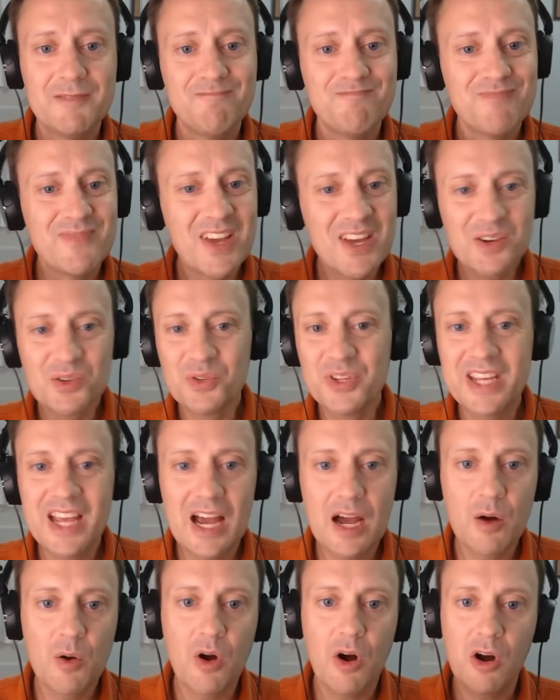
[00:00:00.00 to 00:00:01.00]
not only
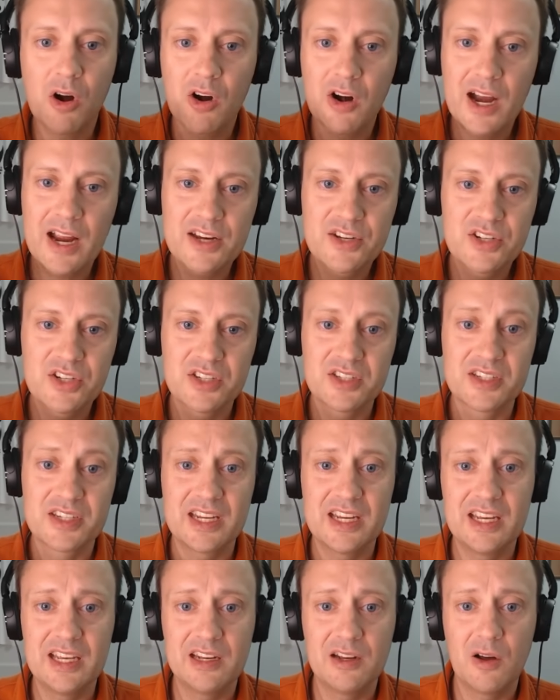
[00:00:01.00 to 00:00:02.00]
how our actions
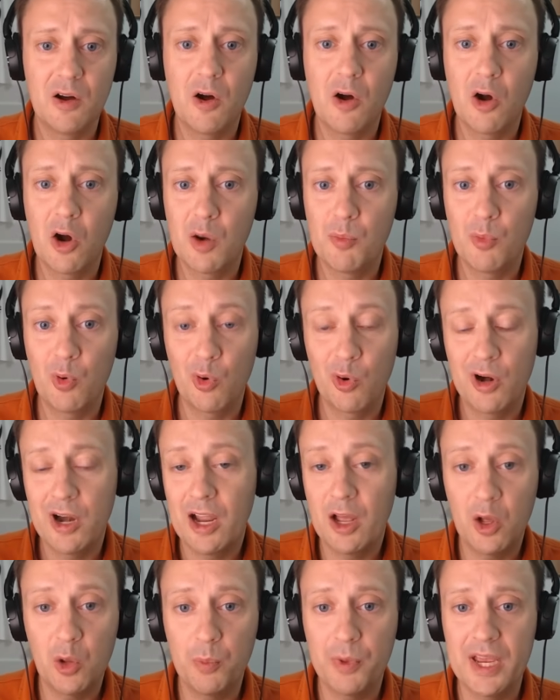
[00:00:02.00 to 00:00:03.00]
can harm or
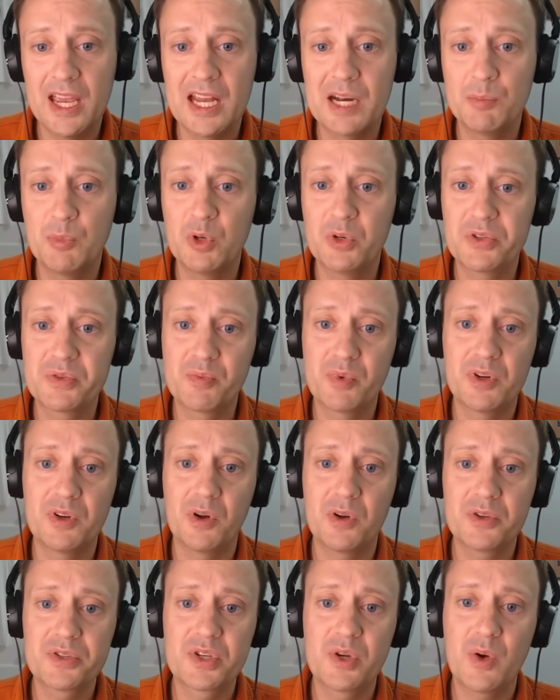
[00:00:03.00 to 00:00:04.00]
help animals, but
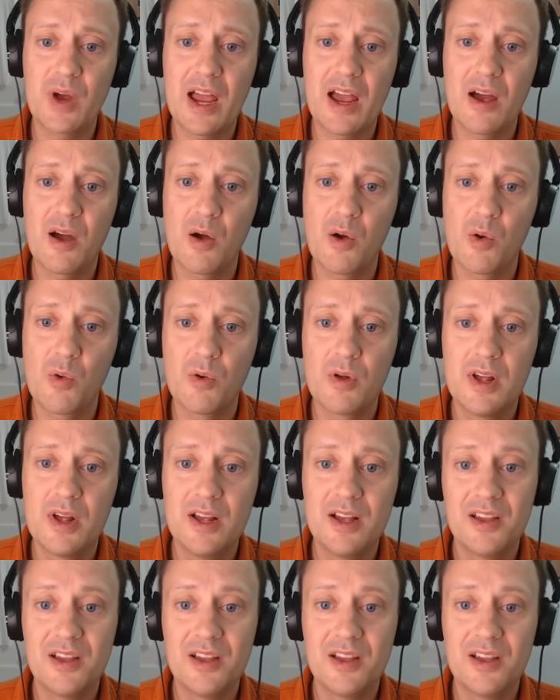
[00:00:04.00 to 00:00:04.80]
also how